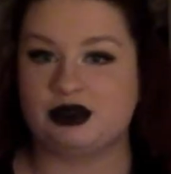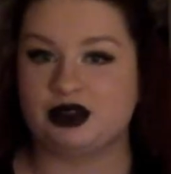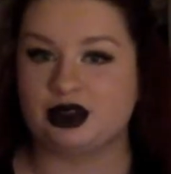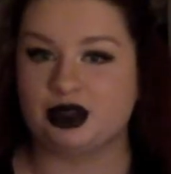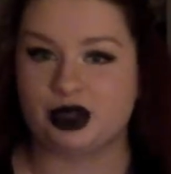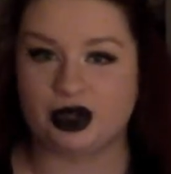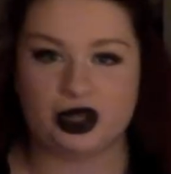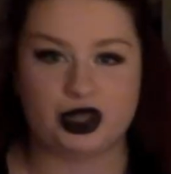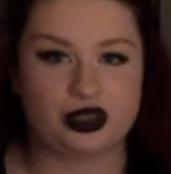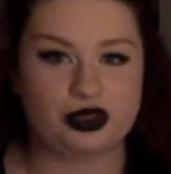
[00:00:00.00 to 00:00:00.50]

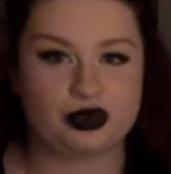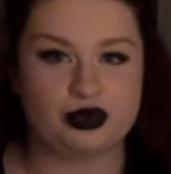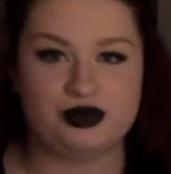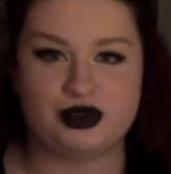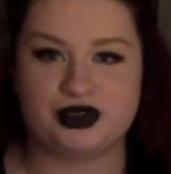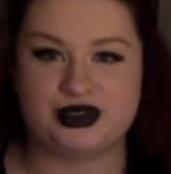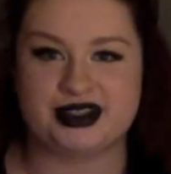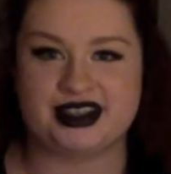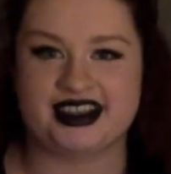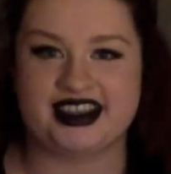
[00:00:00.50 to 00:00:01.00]
Learning through
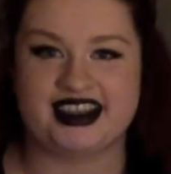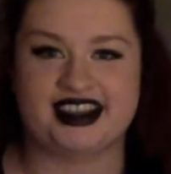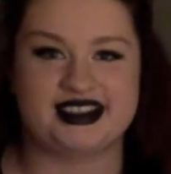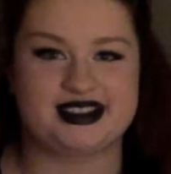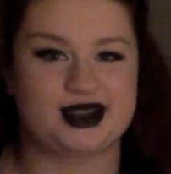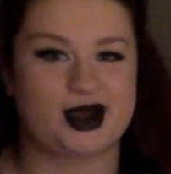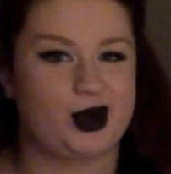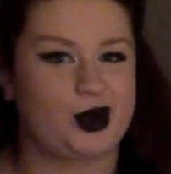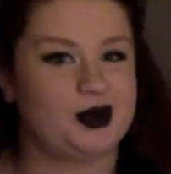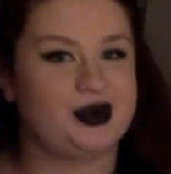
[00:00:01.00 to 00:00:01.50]
music is
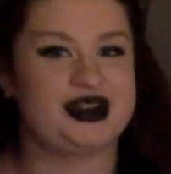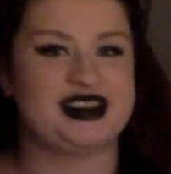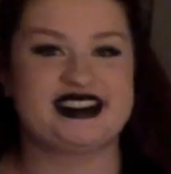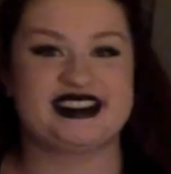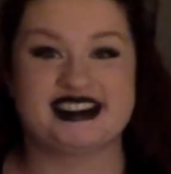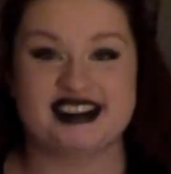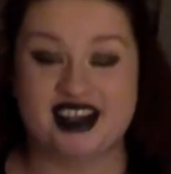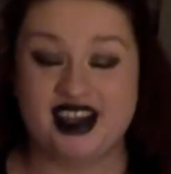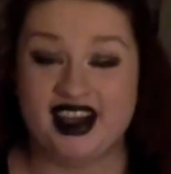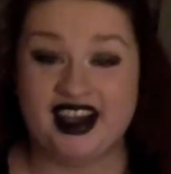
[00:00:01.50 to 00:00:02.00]

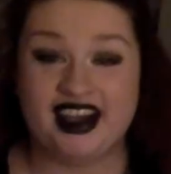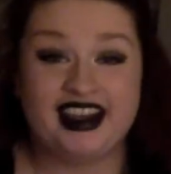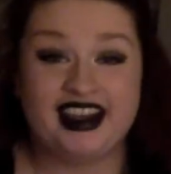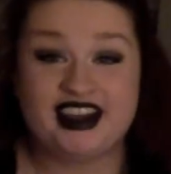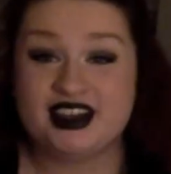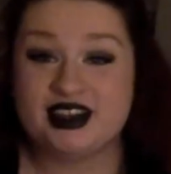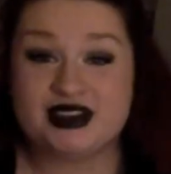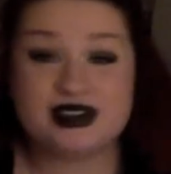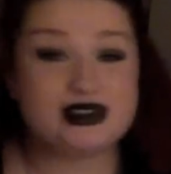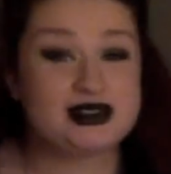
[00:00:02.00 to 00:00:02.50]
always
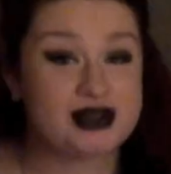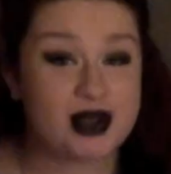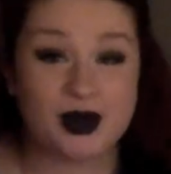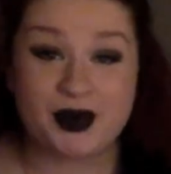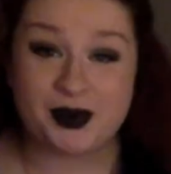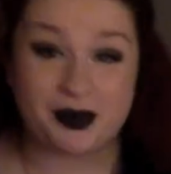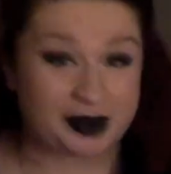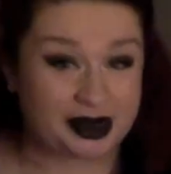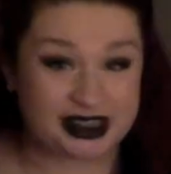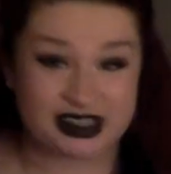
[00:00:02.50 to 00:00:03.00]
so
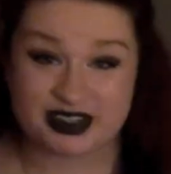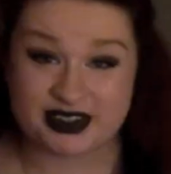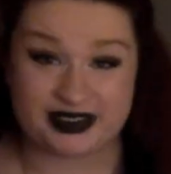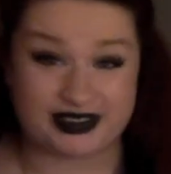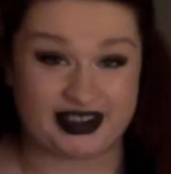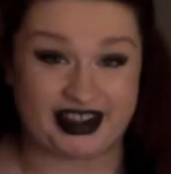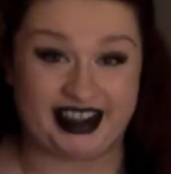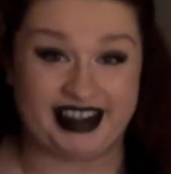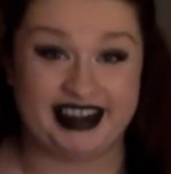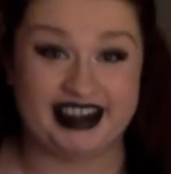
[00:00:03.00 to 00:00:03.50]
much
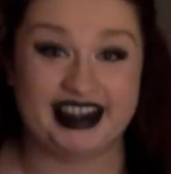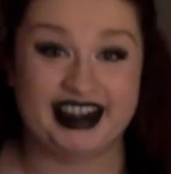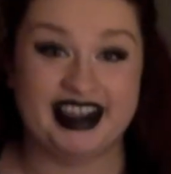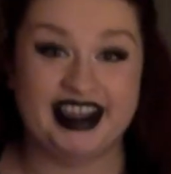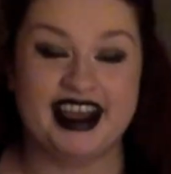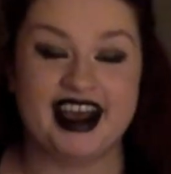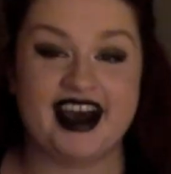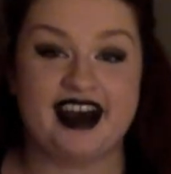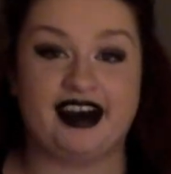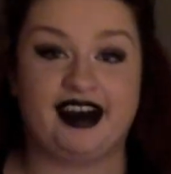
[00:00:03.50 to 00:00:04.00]
fun.
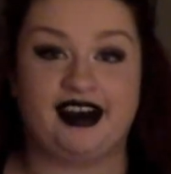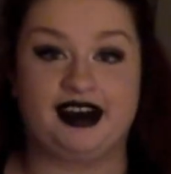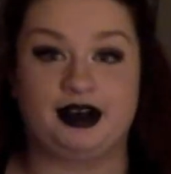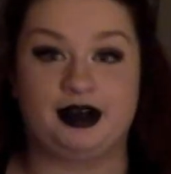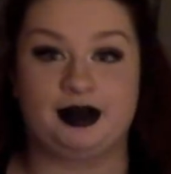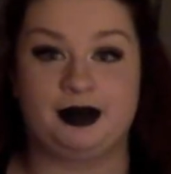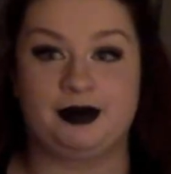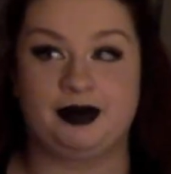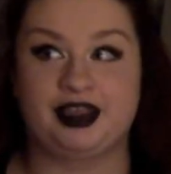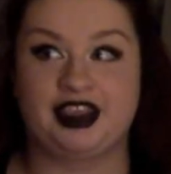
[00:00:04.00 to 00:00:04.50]

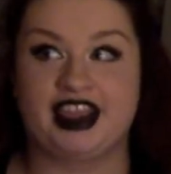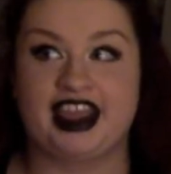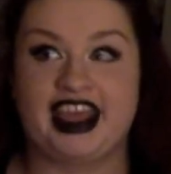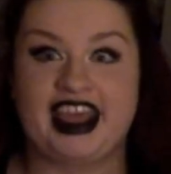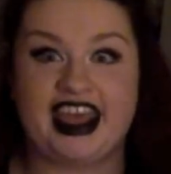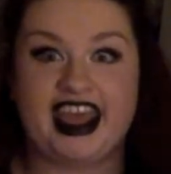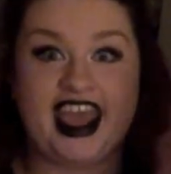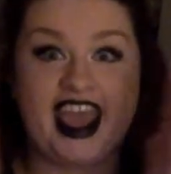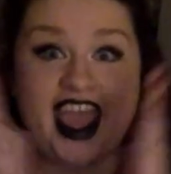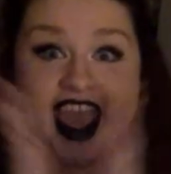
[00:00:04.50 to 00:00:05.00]

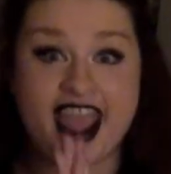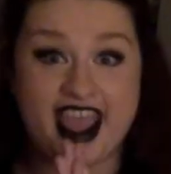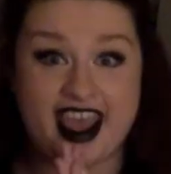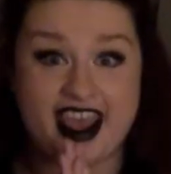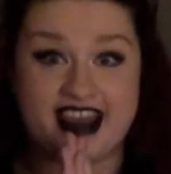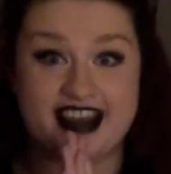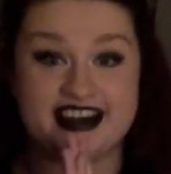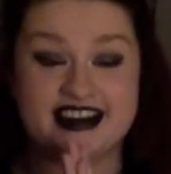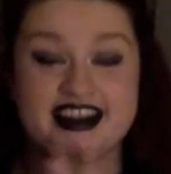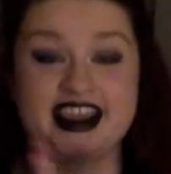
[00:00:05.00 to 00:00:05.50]

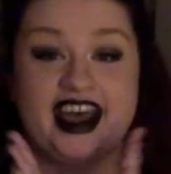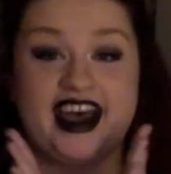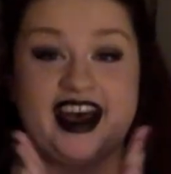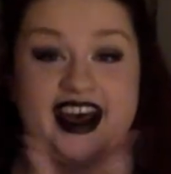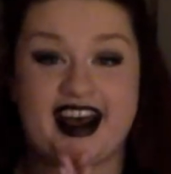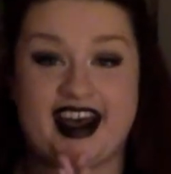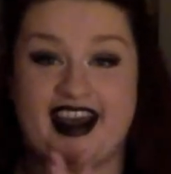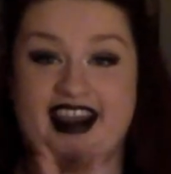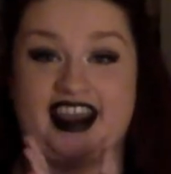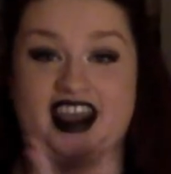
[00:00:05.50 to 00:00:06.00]
And
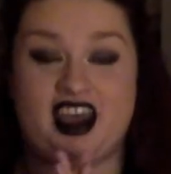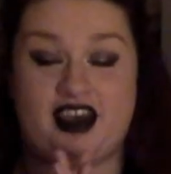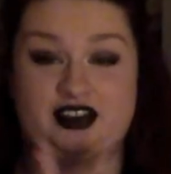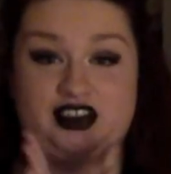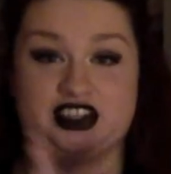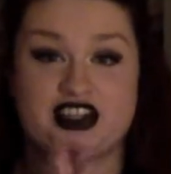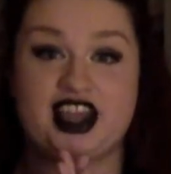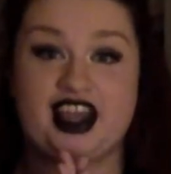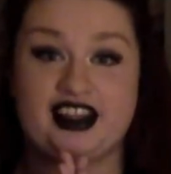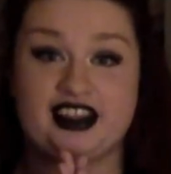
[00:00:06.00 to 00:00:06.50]
I have a
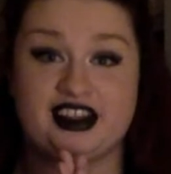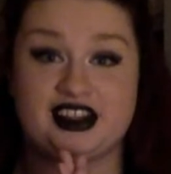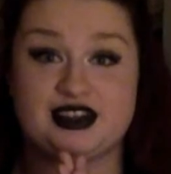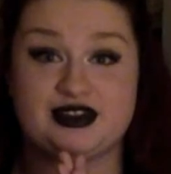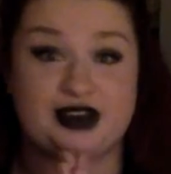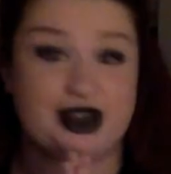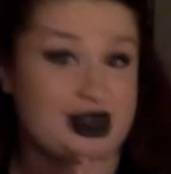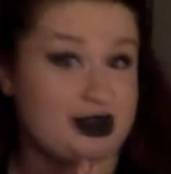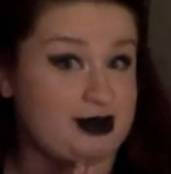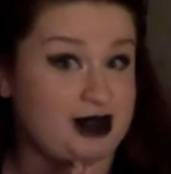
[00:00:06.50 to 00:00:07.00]
challenge
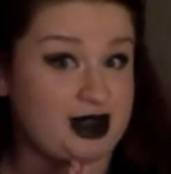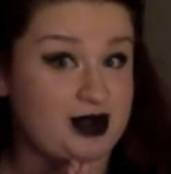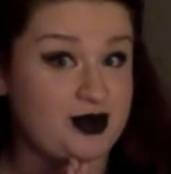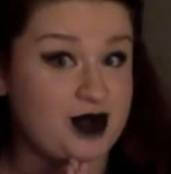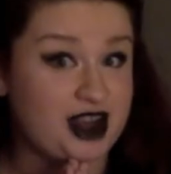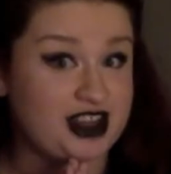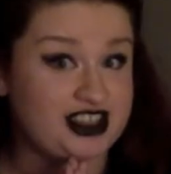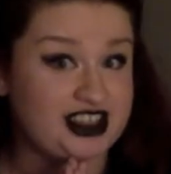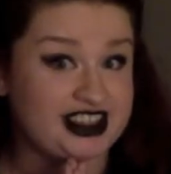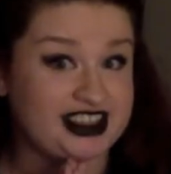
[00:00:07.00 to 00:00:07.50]
for anybody
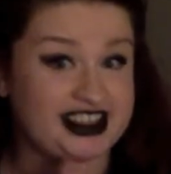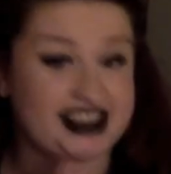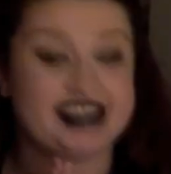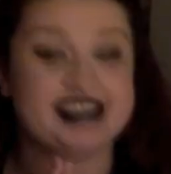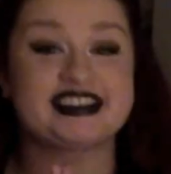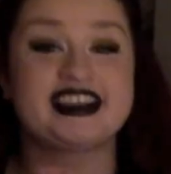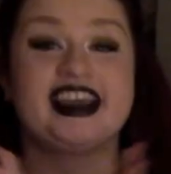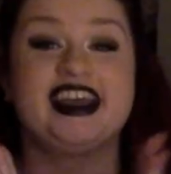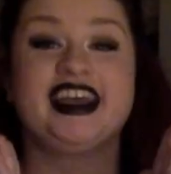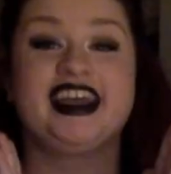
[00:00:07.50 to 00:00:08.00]
watching this.